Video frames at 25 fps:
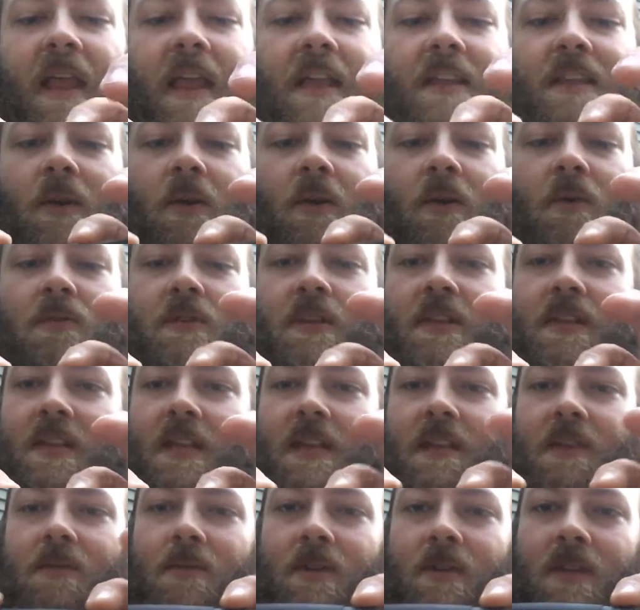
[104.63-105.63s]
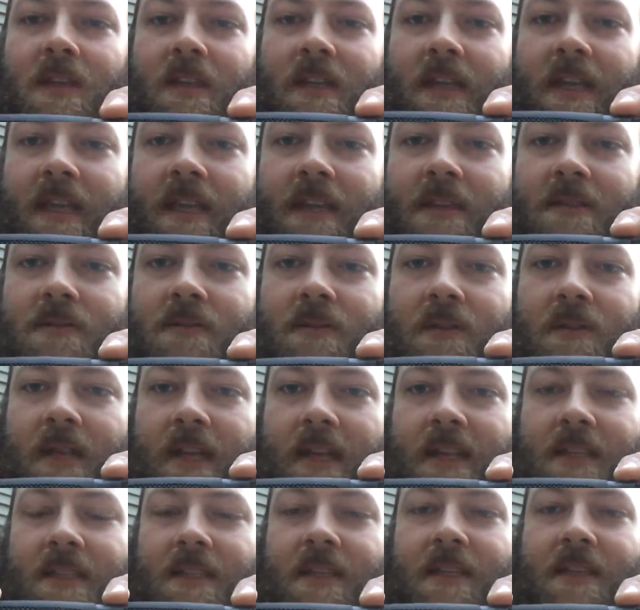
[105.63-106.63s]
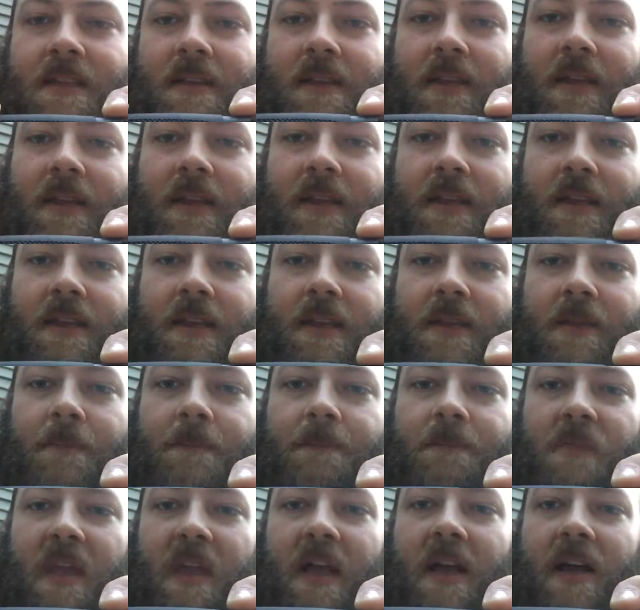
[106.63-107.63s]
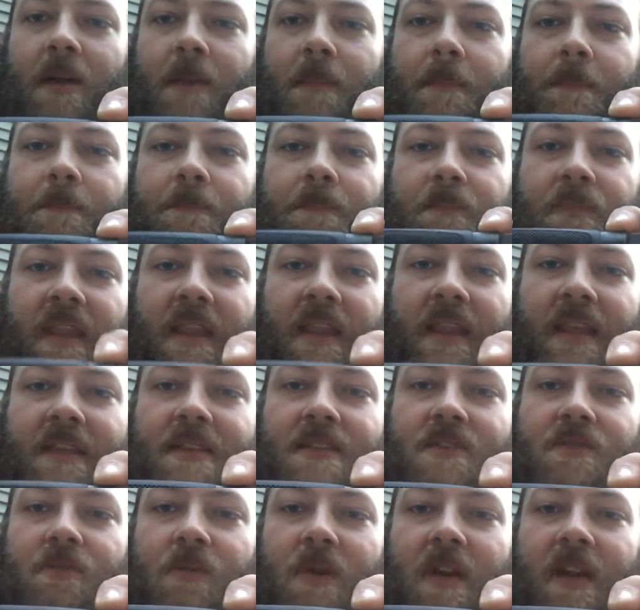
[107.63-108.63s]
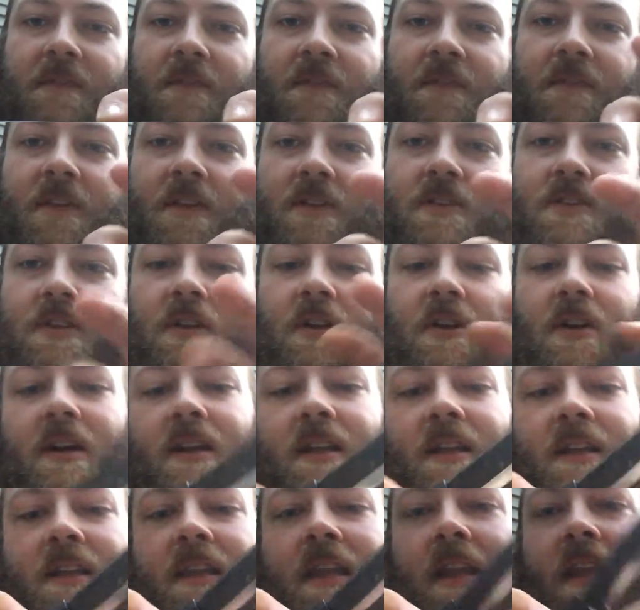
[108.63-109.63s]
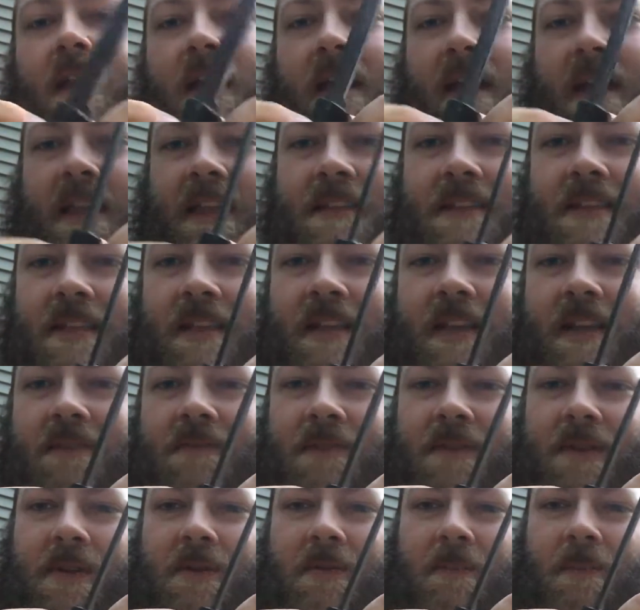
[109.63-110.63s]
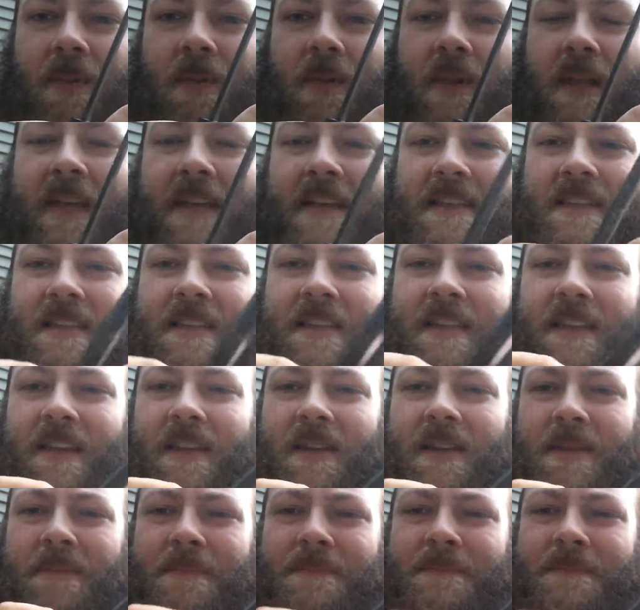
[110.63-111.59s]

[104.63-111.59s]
The only thing with the handle I didn't like is when I first got it, it did have little plastic,